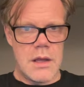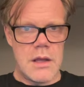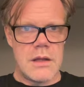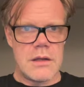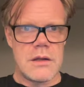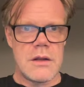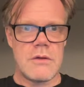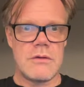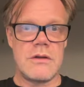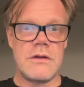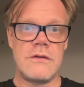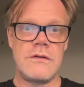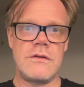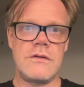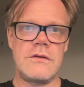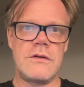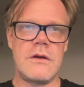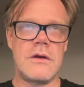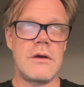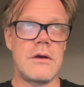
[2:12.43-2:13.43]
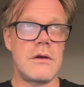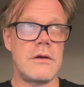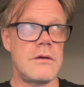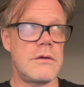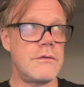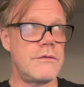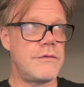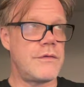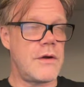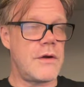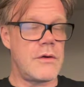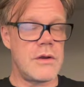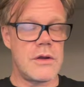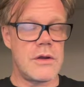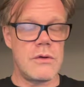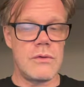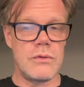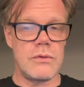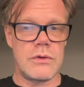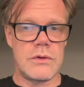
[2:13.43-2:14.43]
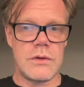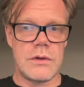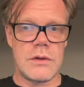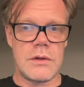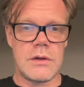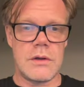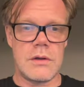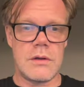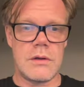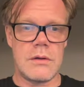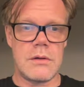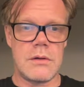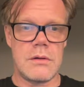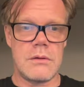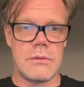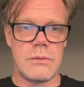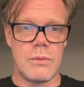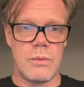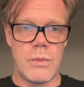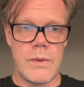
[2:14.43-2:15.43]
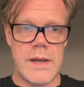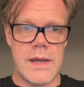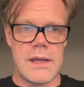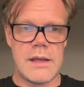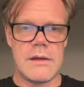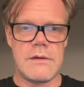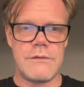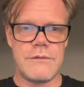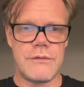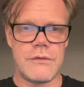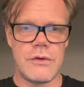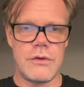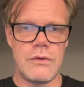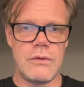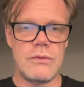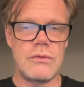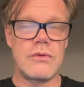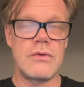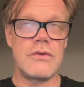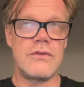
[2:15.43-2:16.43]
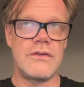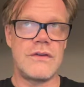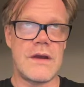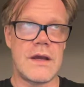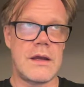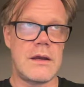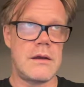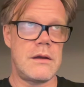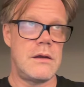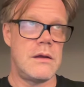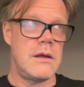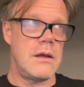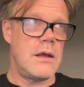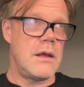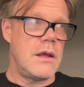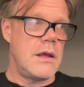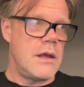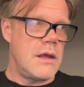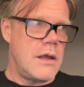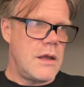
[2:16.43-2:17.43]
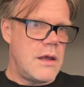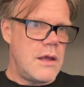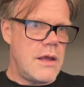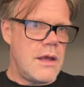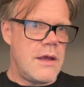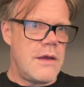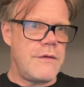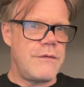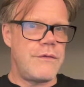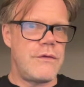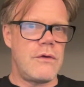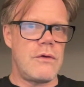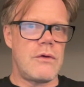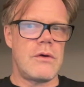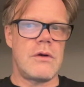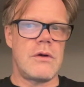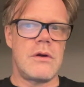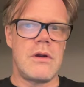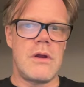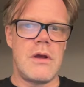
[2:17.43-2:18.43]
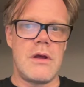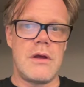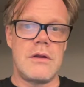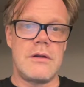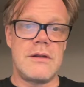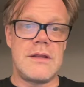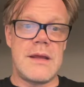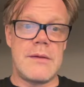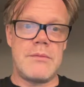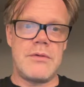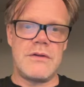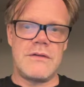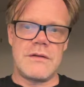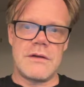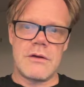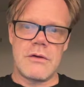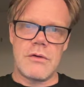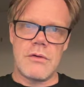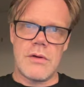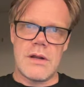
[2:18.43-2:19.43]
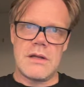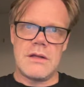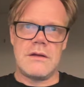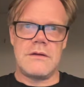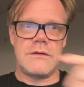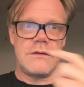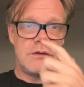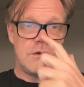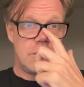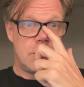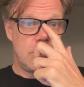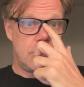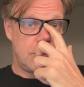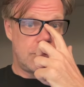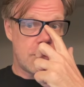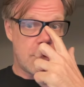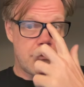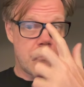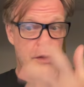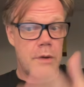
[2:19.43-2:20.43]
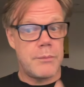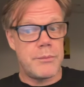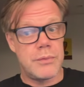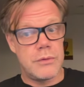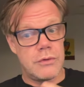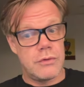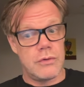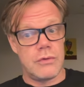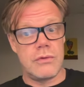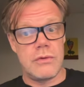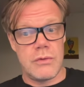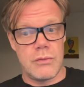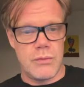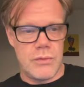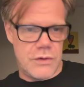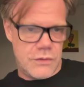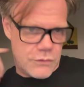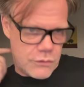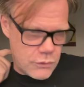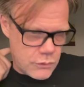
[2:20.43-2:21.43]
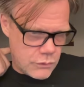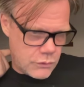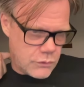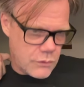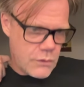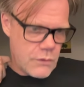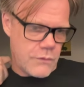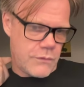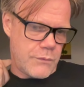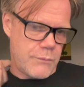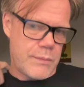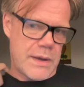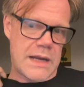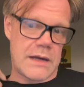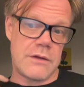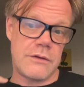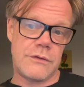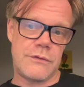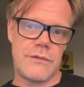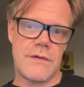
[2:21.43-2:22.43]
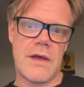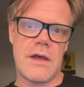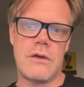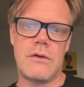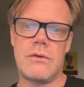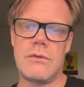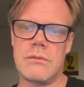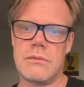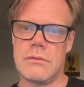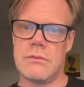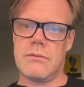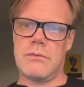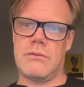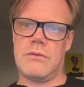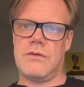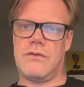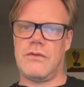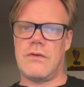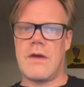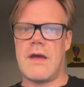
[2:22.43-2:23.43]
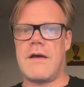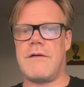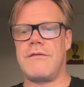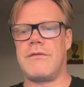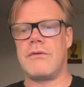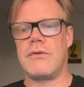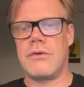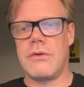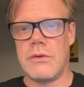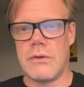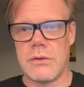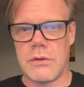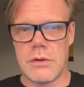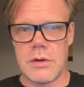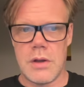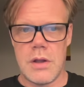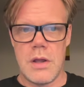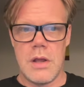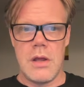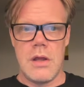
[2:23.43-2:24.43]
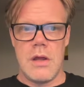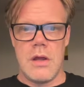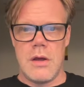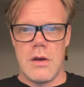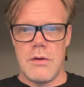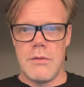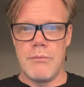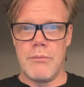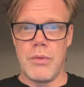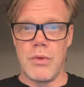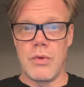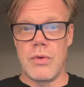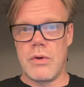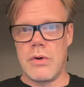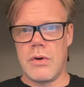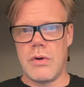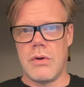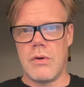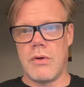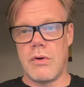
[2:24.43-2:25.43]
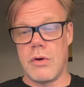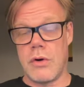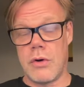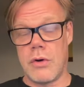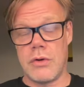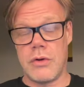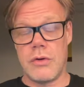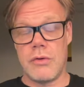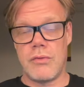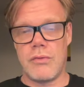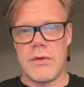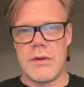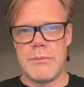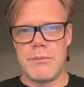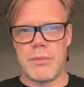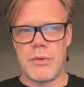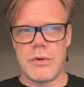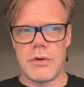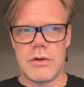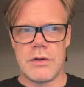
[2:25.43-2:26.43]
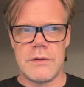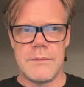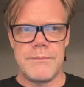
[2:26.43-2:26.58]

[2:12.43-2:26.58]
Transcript: Now this is a very good way for you to check if your debits and credits sum up to the result of a balance value which you have on your book or on your report.